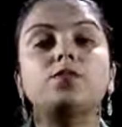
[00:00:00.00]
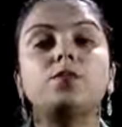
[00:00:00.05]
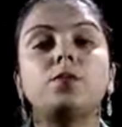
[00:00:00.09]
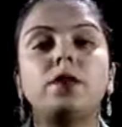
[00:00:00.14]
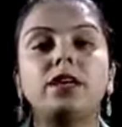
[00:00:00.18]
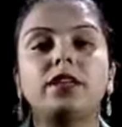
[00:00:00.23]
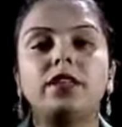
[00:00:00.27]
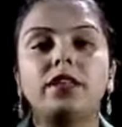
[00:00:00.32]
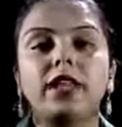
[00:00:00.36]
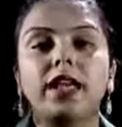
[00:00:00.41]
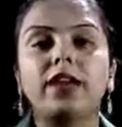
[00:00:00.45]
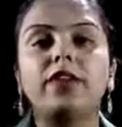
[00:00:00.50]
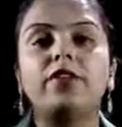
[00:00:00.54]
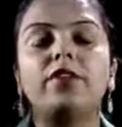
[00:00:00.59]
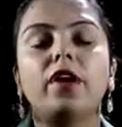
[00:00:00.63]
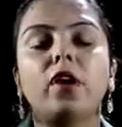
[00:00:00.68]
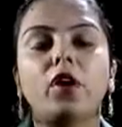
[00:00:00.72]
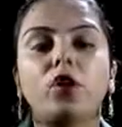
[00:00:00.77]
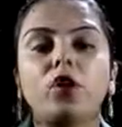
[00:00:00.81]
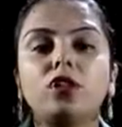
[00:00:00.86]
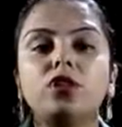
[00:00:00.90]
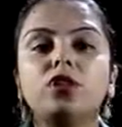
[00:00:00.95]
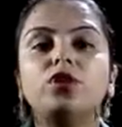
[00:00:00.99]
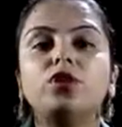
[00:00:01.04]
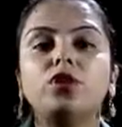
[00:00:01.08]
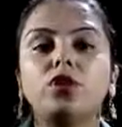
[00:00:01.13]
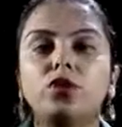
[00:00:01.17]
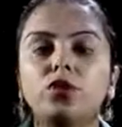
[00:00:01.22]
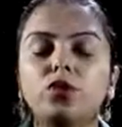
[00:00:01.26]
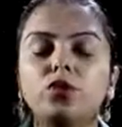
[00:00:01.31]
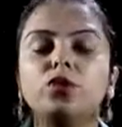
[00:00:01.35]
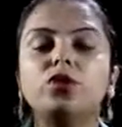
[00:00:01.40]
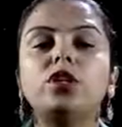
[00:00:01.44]
but they were also
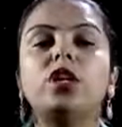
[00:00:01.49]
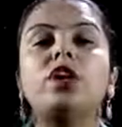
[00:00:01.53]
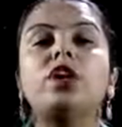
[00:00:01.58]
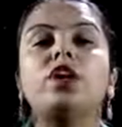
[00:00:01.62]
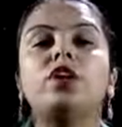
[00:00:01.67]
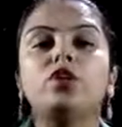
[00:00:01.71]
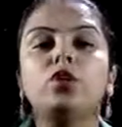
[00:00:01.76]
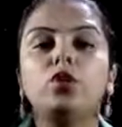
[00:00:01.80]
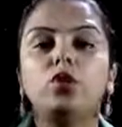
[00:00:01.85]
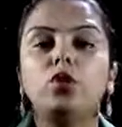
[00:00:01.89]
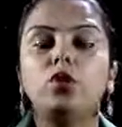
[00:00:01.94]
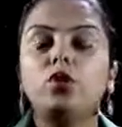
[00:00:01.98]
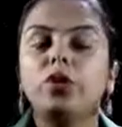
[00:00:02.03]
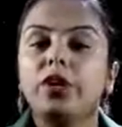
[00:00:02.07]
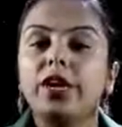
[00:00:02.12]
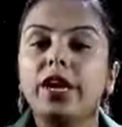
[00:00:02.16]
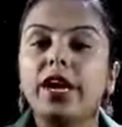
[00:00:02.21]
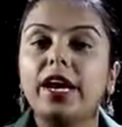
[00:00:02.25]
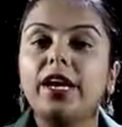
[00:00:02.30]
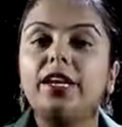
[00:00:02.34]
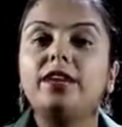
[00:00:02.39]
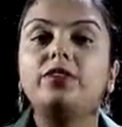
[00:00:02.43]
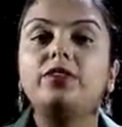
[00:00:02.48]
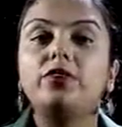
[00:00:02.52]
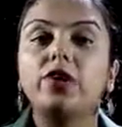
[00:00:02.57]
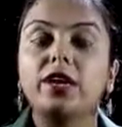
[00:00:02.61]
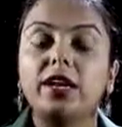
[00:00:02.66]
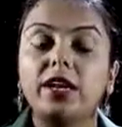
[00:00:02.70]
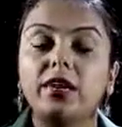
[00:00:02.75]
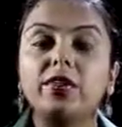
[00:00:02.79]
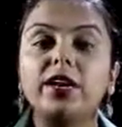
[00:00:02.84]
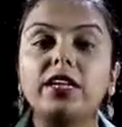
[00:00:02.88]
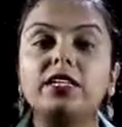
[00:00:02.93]
used to create
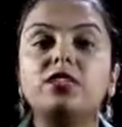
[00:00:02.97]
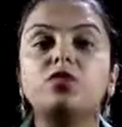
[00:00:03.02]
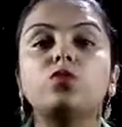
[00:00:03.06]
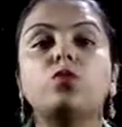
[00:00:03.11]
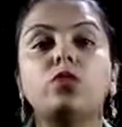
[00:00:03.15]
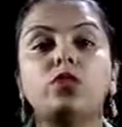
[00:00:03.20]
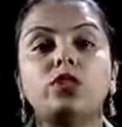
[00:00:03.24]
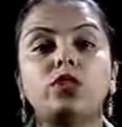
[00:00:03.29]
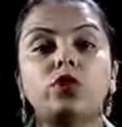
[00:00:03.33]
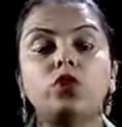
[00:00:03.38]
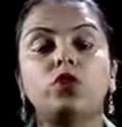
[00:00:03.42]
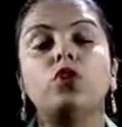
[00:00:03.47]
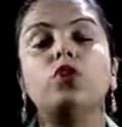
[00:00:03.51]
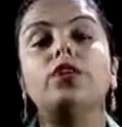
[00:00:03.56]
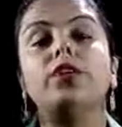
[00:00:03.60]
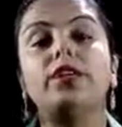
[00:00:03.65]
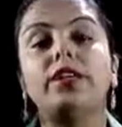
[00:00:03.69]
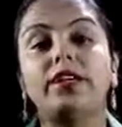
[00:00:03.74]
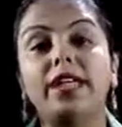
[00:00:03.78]
railways which could